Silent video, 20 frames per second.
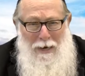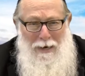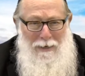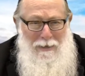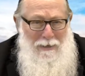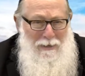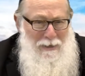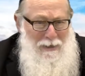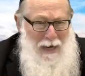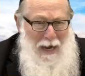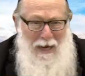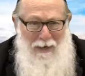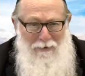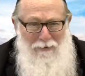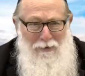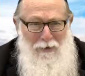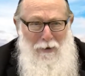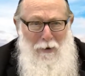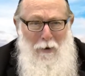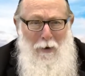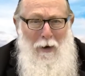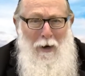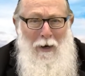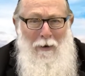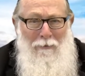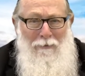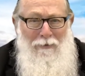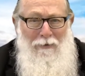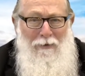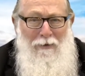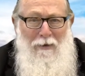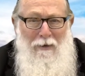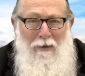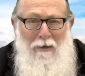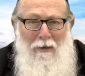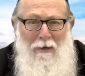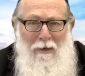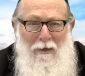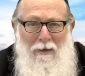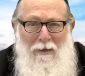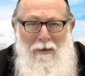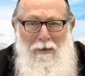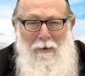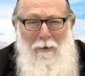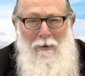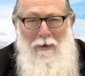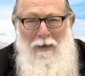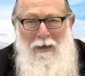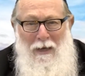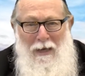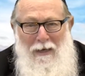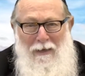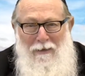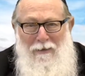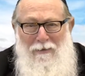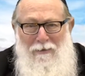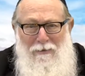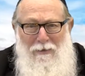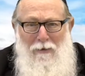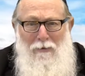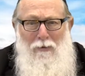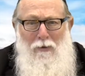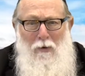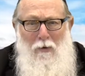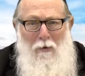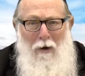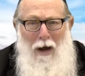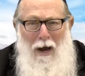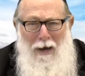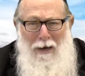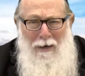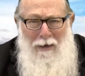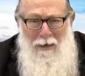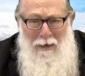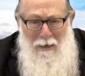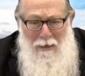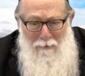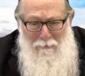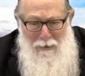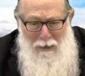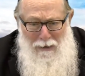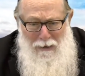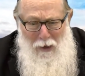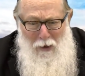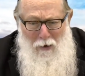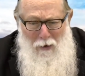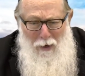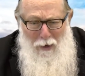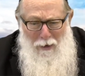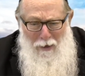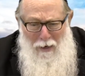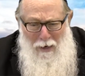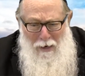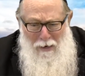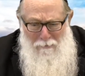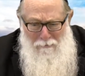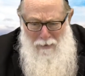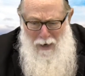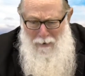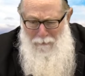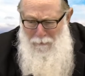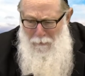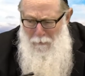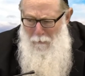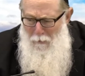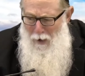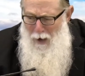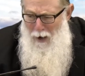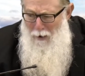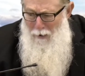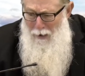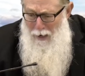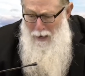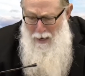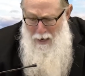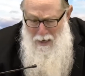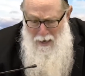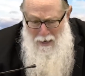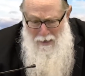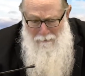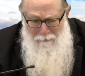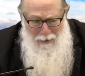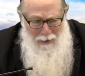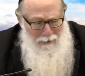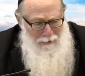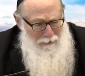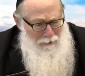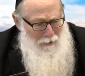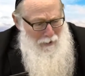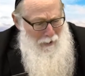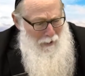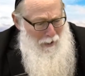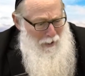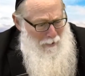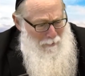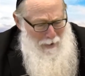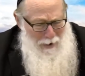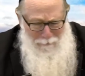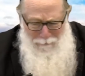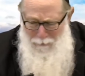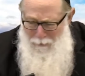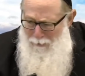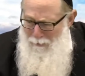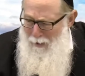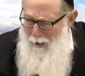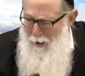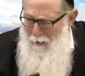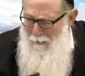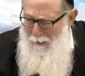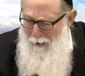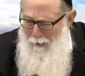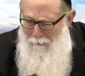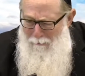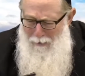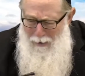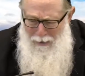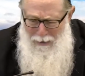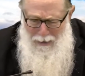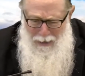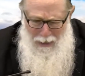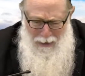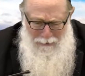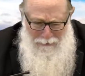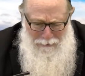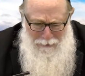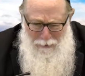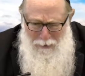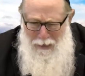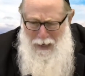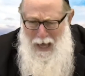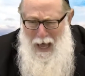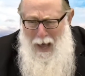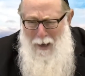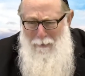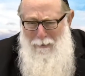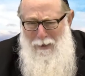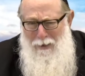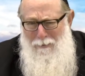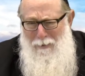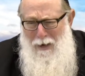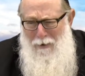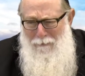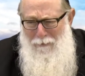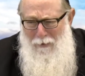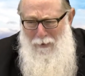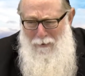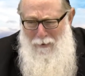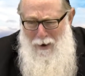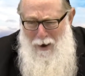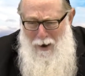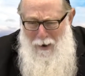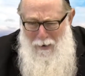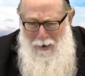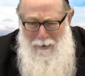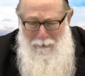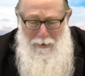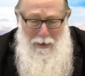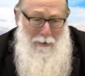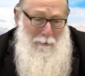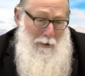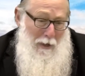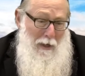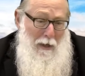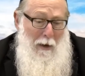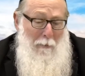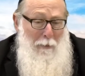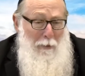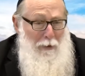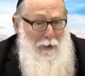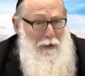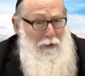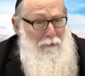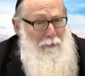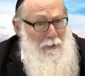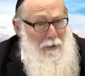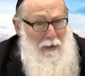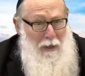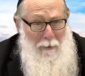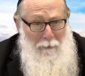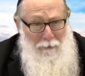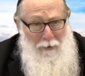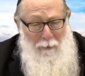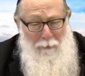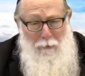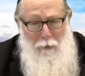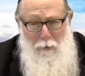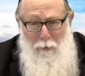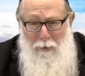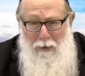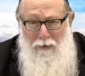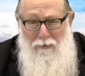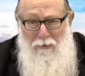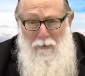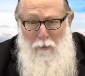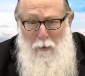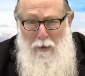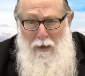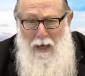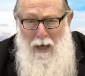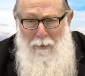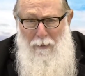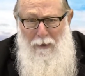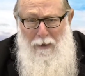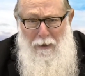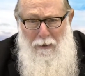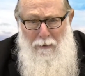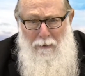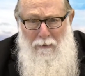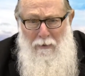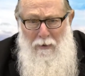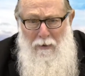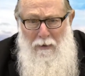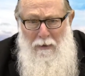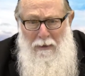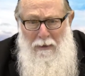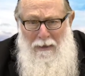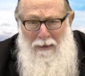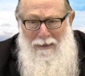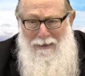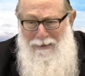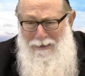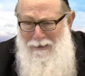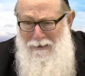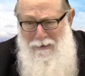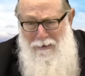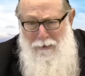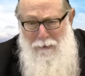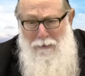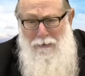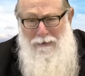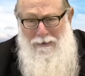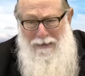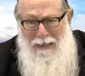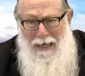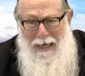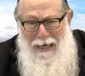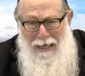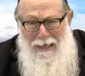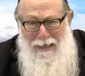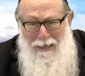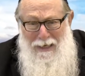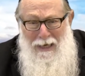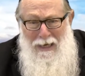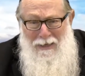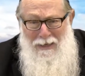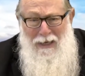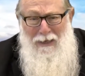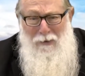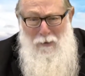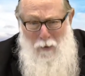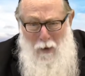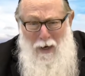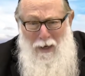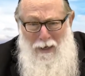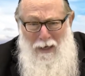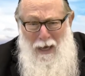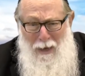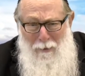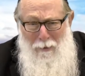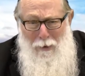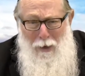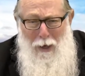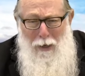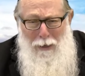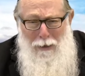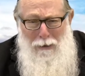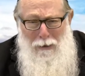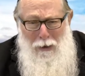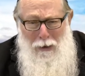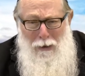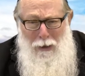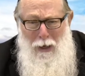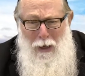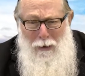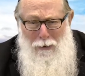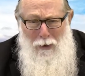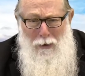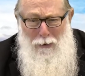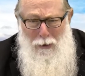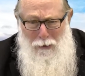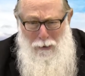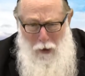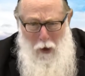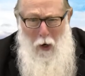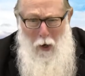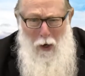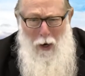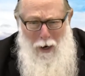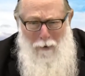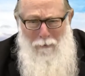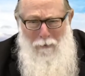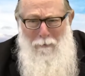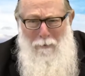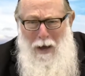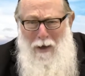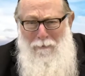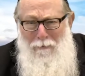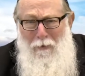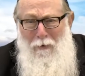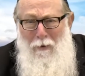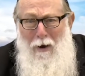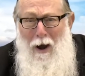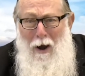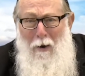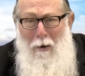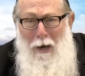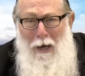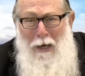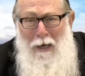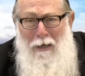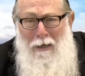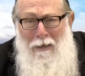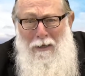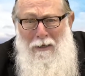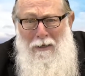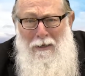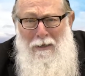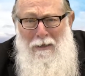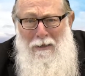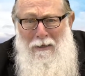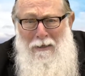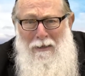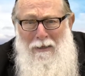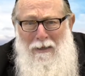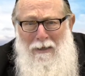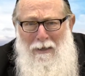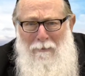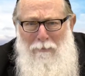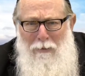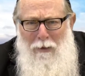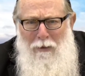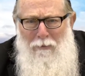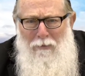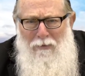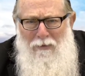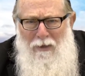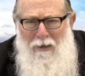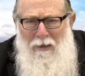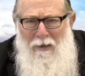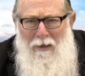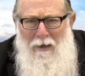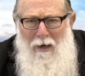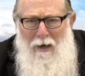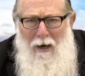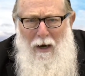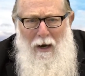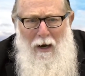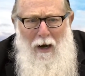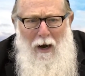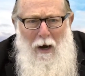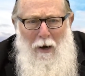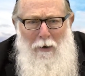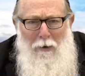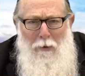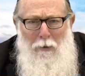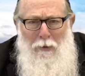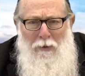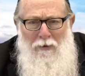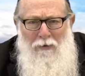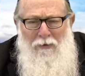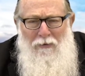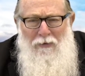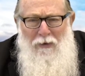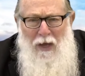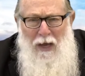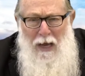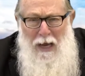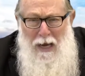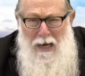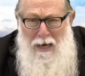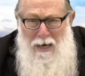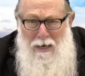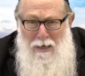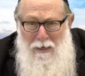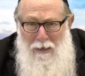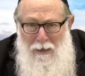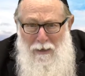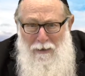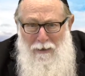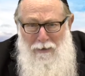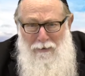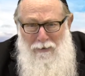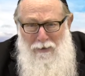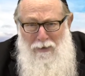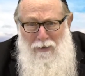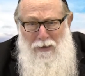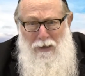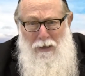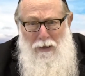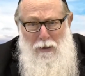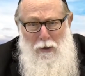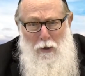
and takes the door off. Oh, he just starts crying, "My door, my Ferrari, my door, my Ferrari. Oh my gosh, look what happened to my Ferrari." And meanwhile, a policeman comes up to him and he says, "What happened here?" He said, "Didn't you see it? That truck came along and took the door off of my Ferrari." And the policeman said, "Are you insane? Listen to